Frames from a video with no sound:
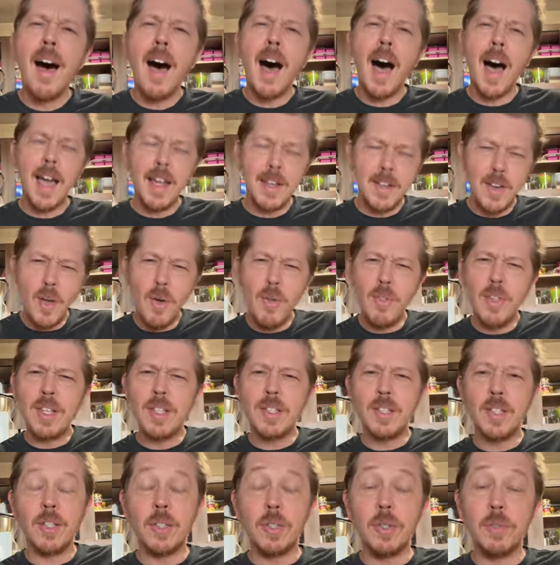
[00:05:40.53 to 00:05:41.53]
I know
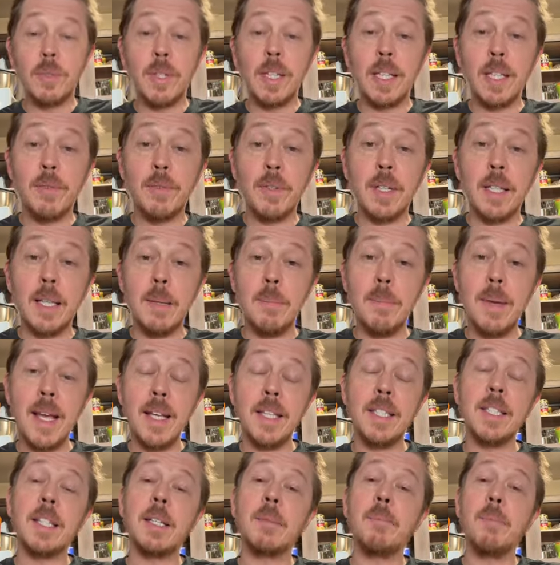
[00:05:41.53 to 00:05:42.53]
this looks really, really
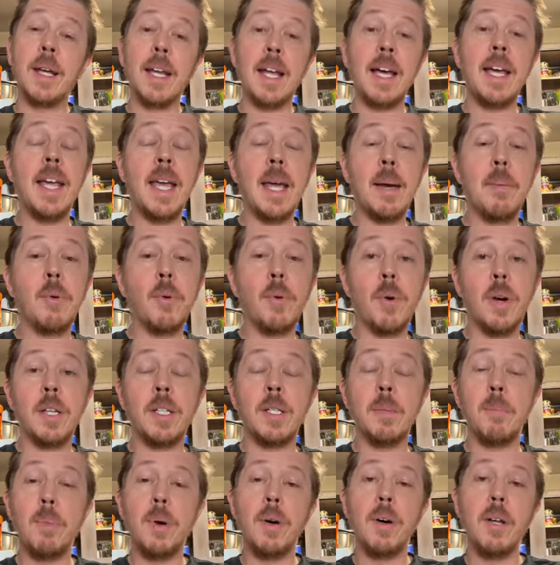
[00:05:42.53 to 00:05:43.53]
basic, but I am going
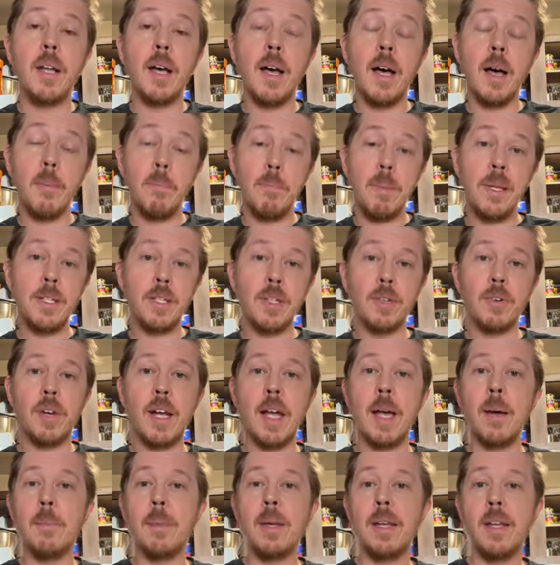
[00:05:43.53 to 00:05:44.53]
to put a
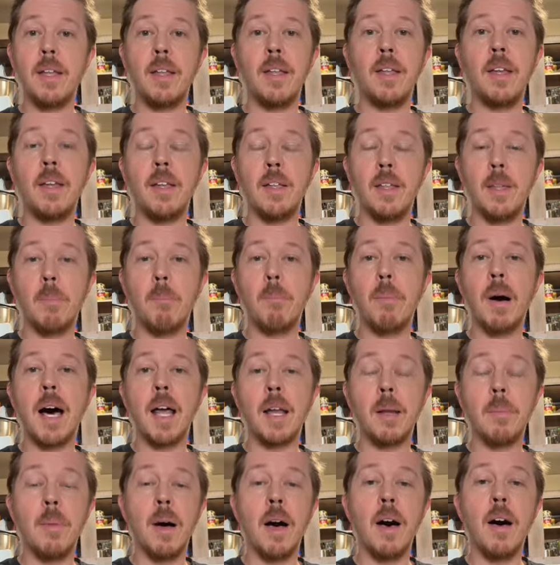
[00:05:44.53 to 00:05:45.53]
pentagram in the
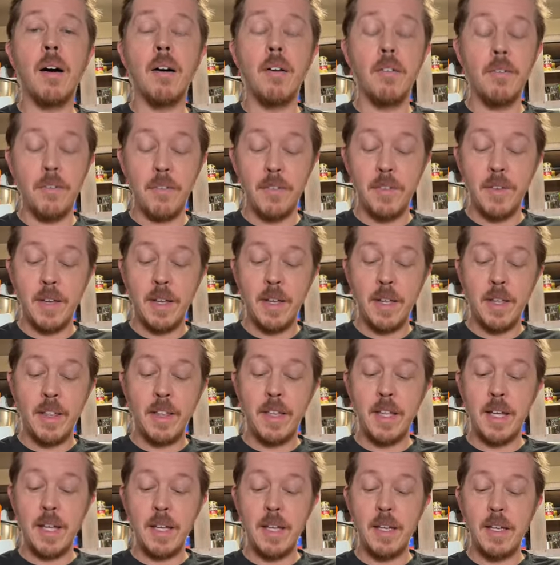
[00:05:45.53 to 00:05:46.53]
bottom of
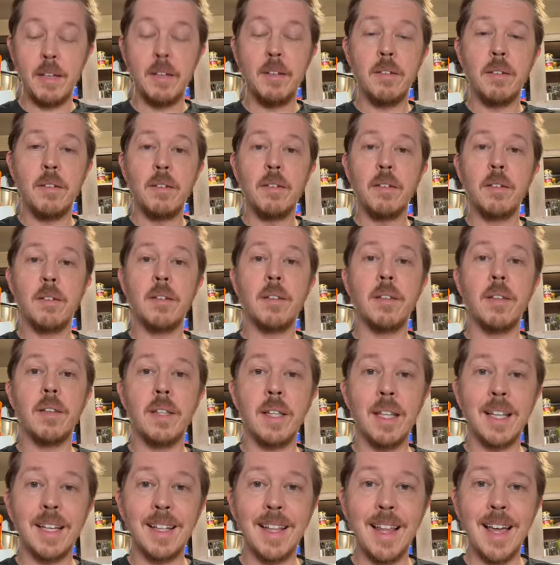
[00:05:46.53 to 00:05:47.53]
the
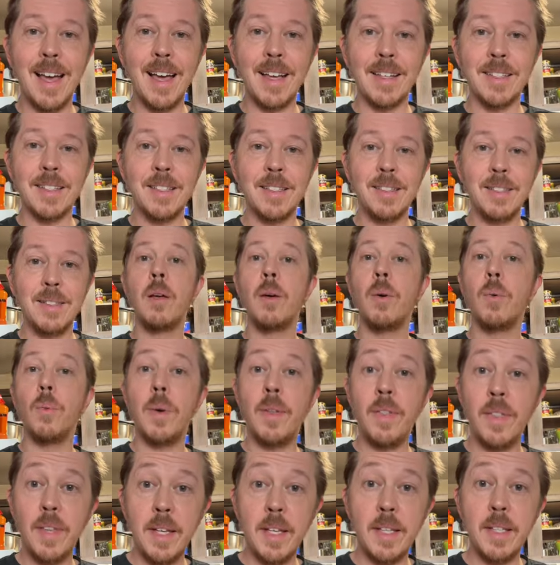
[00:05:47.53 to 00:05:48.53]
glass
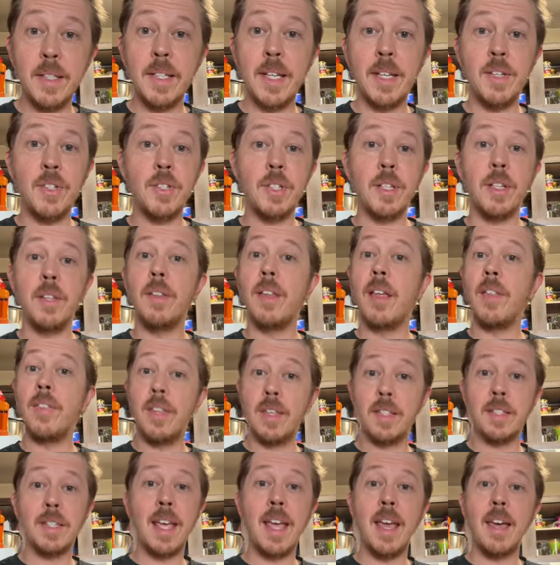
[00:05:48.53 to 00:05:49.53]
with the intention that
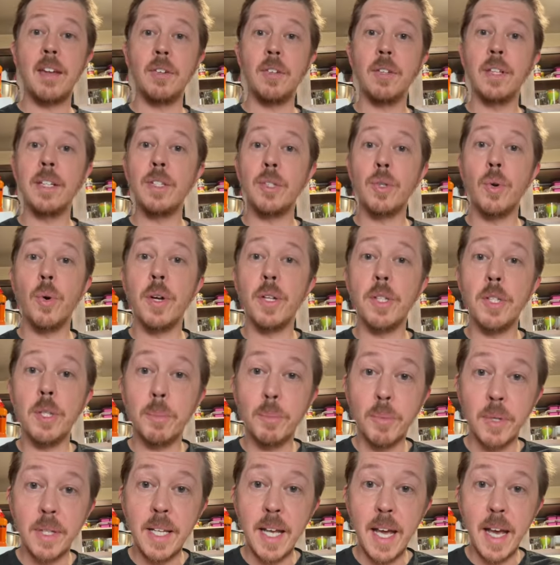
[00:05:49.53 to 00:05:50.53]
this candle is going to
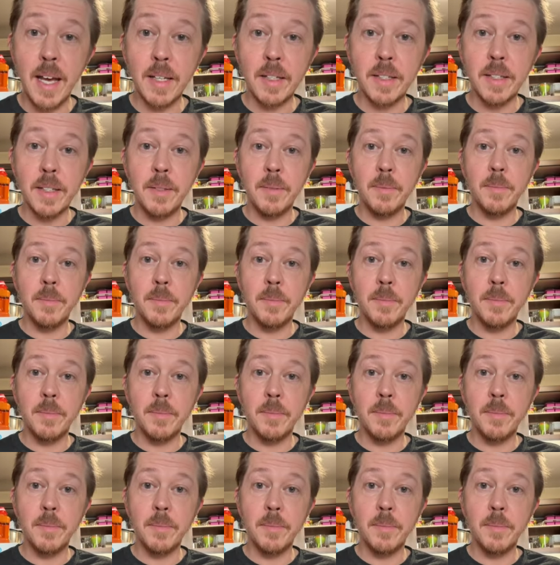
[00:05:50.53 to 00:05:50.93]
protect.